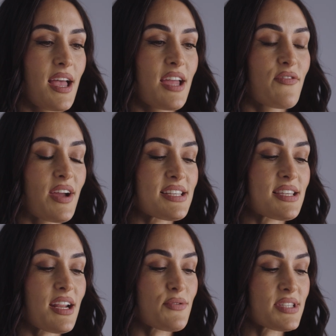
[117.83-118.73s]
Advice
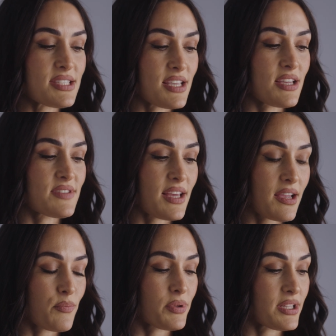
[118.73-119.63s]
that I received that
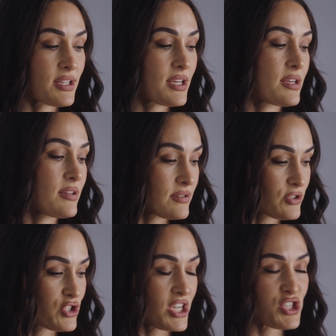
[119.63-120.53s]
completely
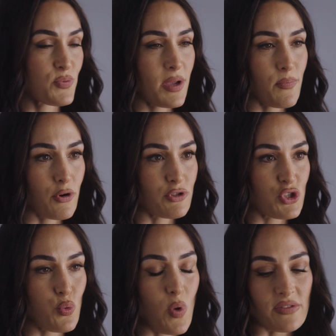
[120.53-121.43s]
changed my approach
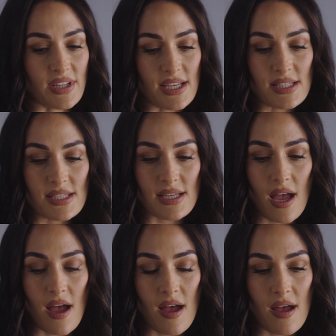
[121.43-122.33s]
to wellness.
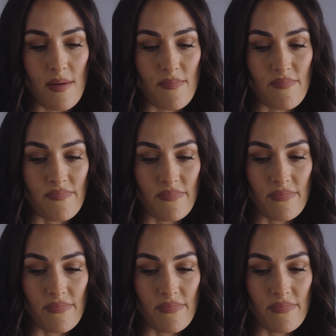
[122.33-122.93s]
Oh